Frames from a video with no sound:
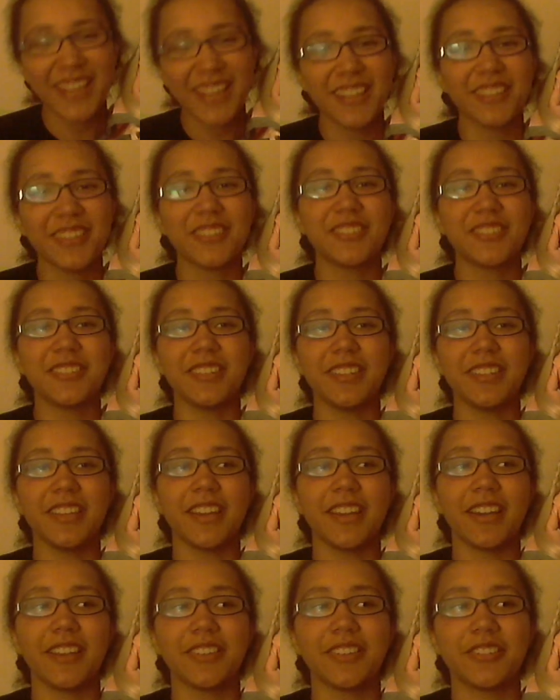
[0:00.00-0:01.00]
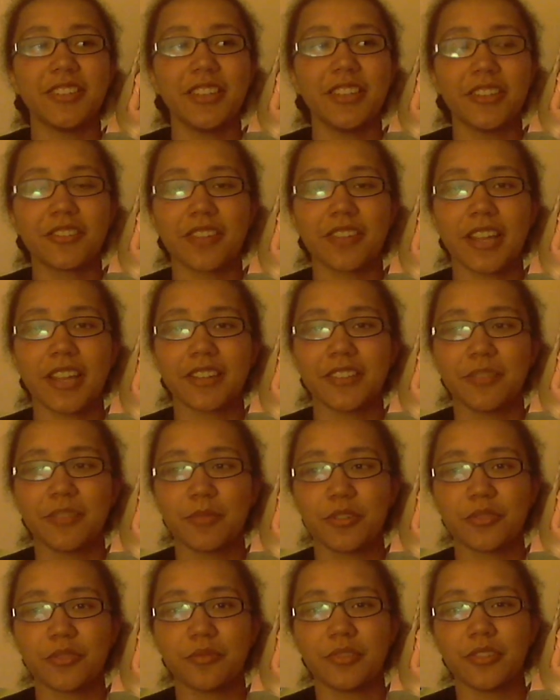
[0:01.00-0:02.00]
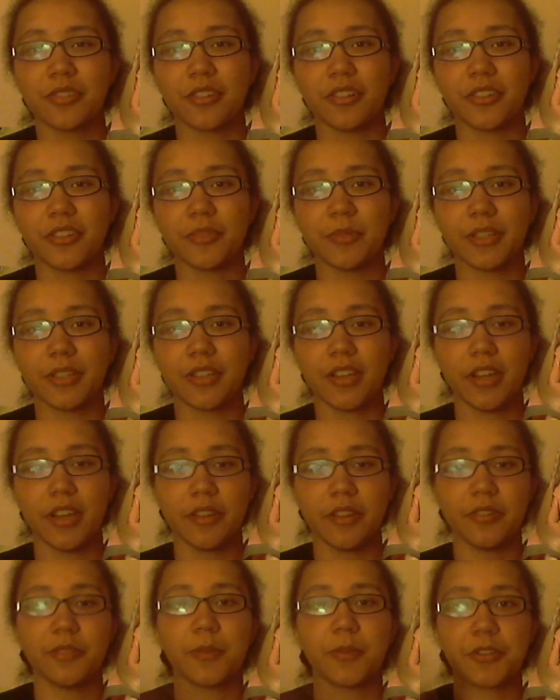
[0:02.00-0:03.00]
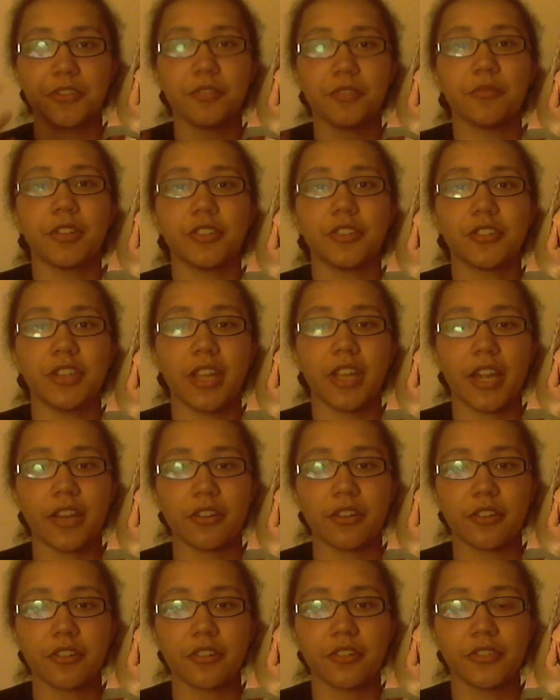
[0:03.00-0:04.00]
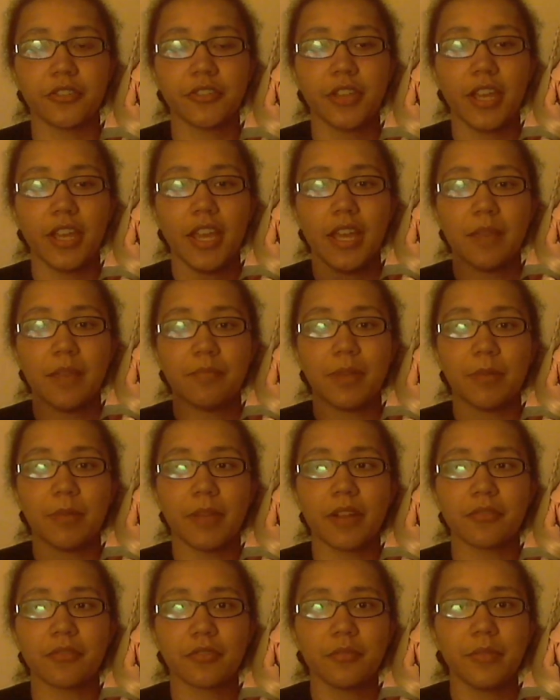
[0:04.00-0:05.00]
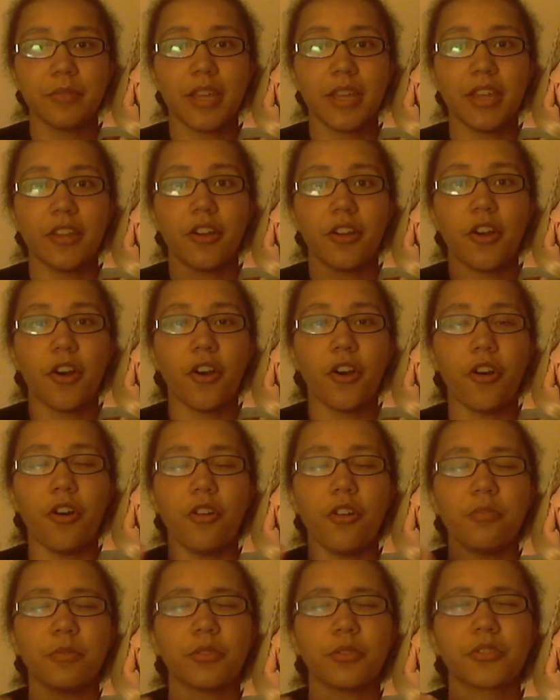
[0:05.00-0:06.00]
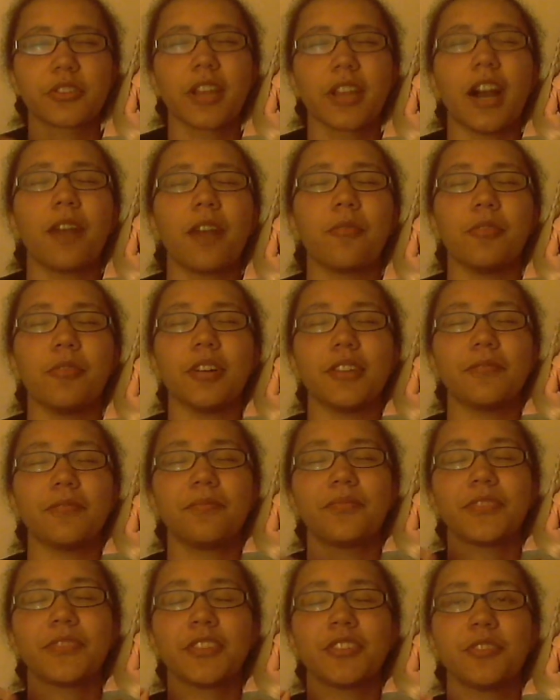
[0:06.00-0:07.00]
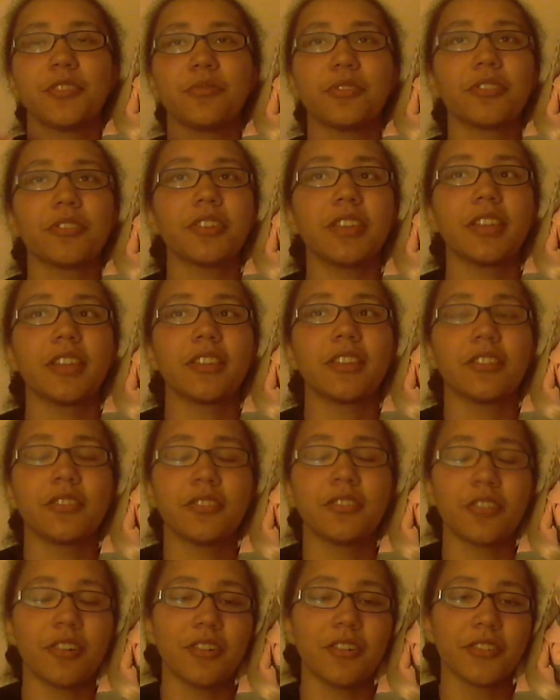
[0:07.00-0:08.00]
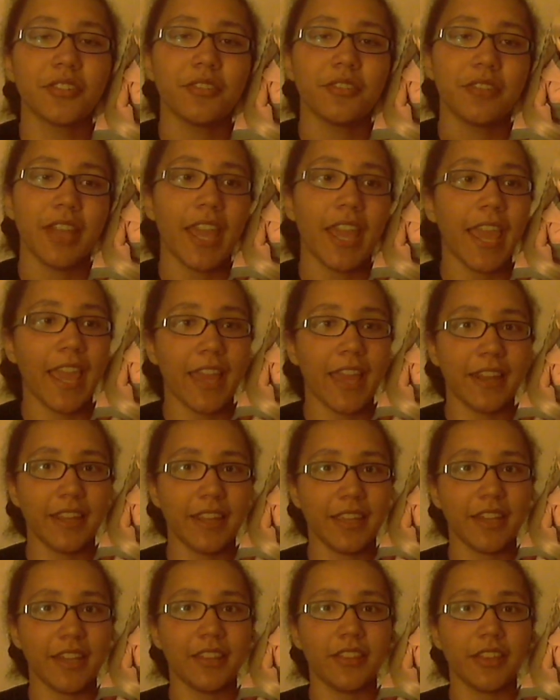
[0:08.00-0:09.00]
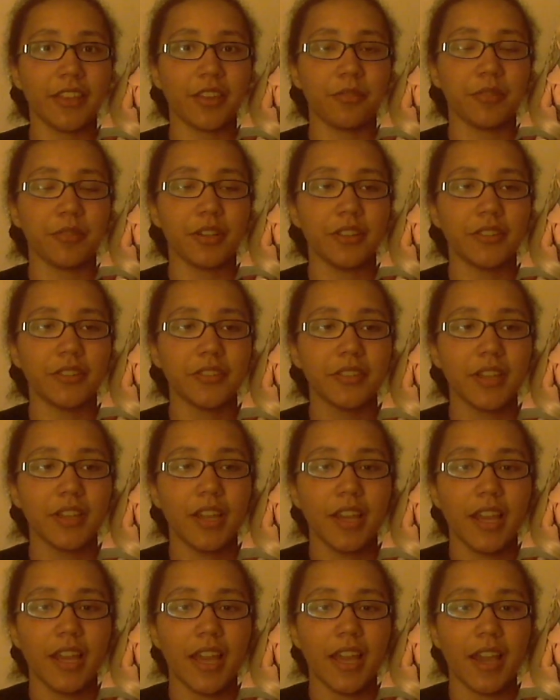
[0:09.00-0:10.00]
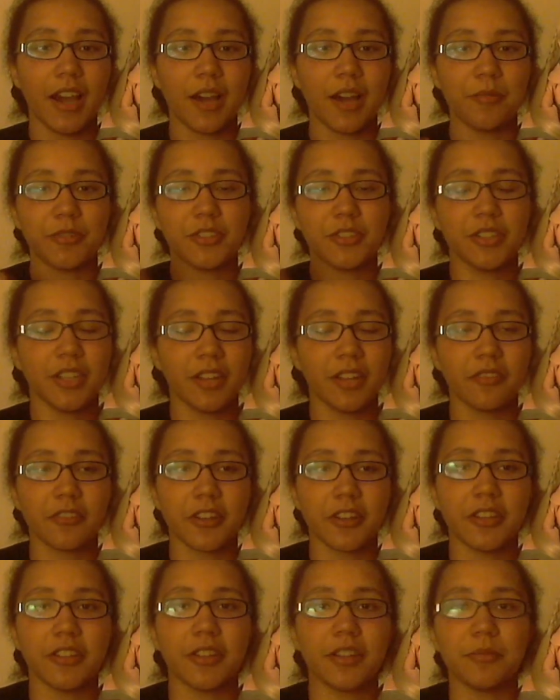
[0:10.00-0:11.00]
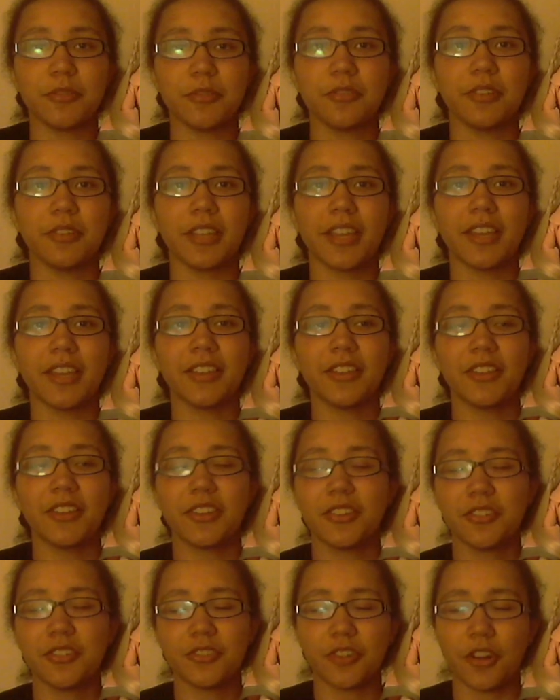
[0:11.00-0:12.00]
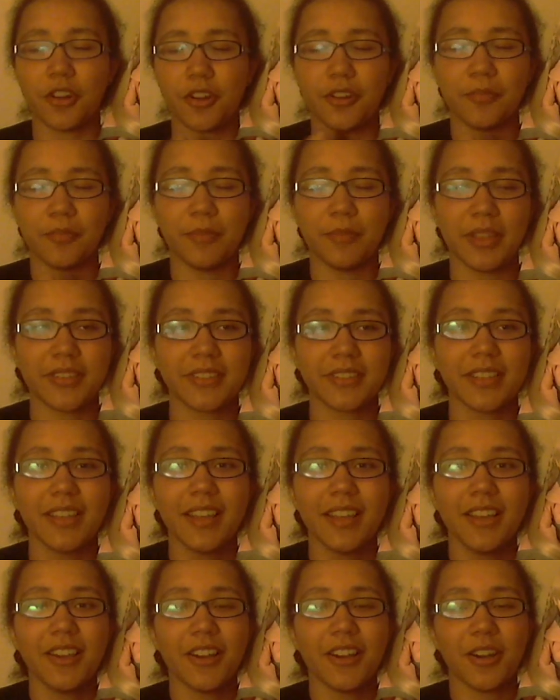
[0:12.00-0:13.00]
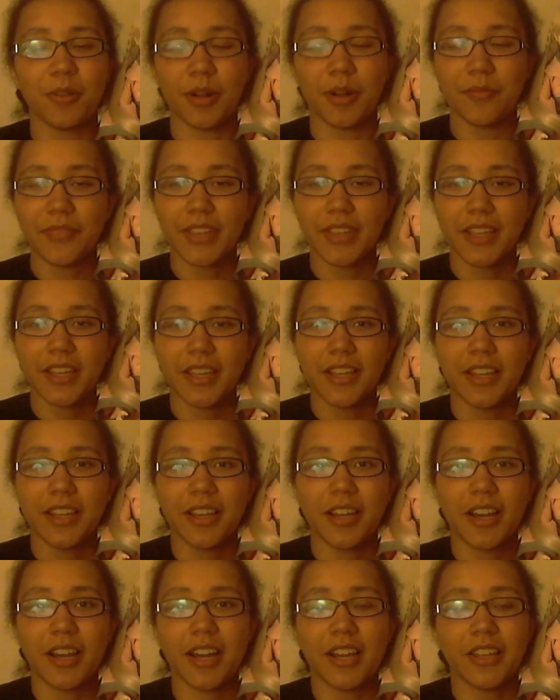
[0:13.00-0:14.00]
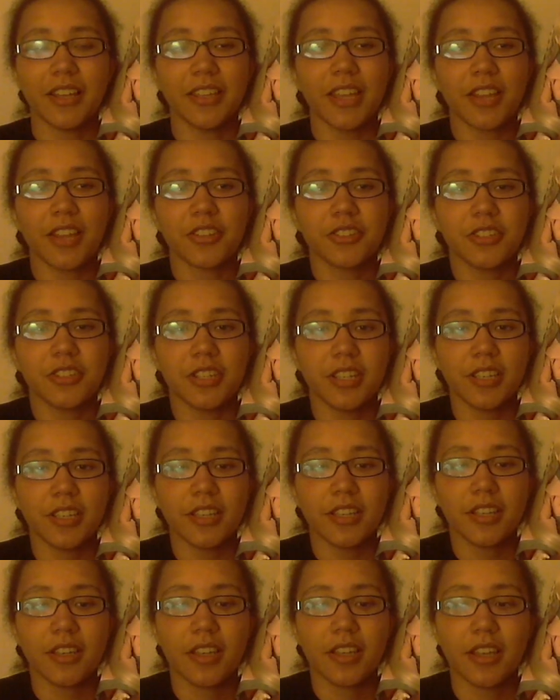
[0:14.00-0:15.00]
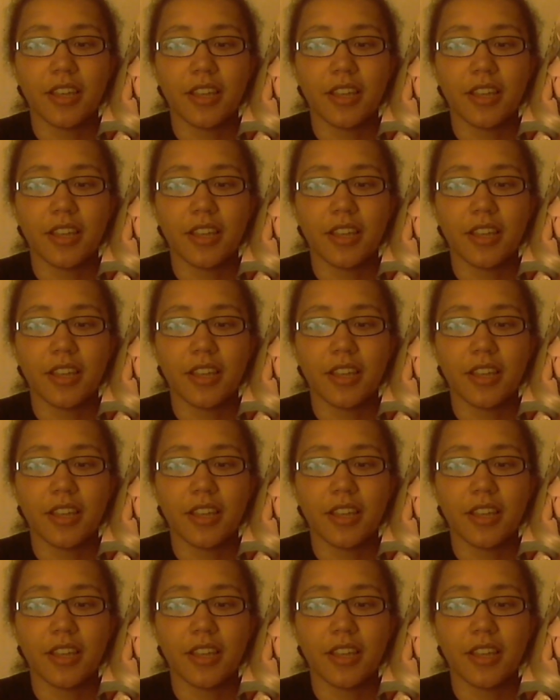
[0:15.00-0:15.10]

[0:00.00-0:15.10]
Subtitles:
she interacted the most with the dolls, and especially once she had hers, but my roommate almost got one. She was looking at the Doll Zone Annie, I think it was. She never ended up doing it. Darn, missed. Oh well. Yeah, it